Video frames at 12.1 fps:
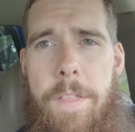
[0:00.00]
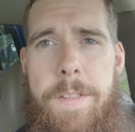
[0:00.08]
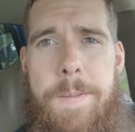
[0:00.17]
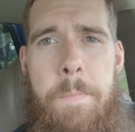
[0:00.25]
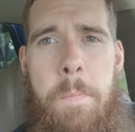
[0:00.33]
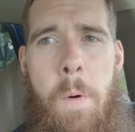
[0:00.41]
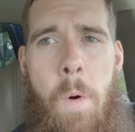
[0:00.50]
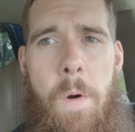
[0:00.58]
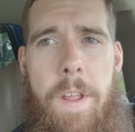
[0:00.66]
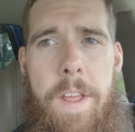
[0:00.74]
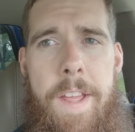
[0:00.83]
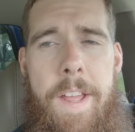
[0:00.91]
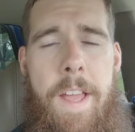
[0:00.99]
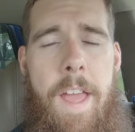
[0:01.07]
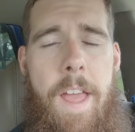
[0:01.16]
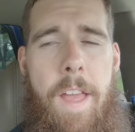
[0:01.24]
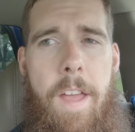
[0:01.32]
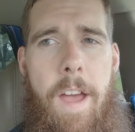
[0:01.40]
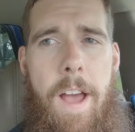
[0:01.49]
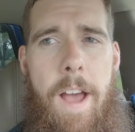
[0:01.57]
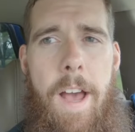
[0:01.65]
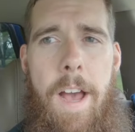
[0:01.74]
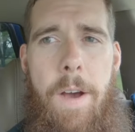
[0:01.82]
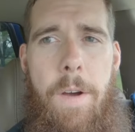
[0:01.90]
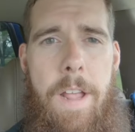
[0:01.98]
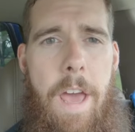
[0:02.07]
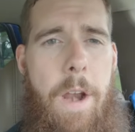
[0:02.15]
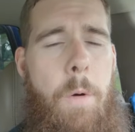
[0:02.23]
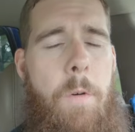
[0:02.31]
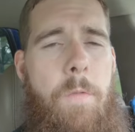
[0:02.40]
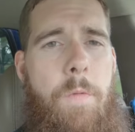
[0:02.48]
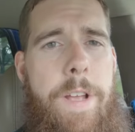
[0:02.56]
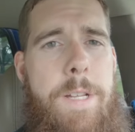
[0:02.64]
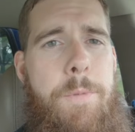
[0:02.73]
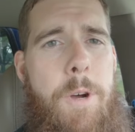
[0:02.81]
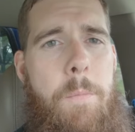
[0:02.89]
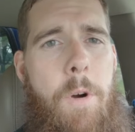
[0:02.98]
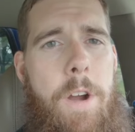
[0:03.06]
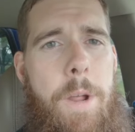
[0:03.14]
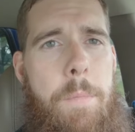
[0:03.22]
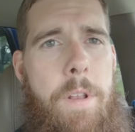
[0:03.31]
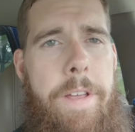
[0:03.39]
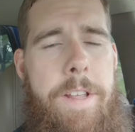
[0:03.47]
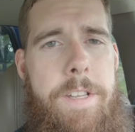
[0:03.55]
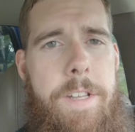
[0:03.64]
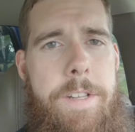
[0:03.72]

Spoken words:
This morning, I got on Facebook Marketplace,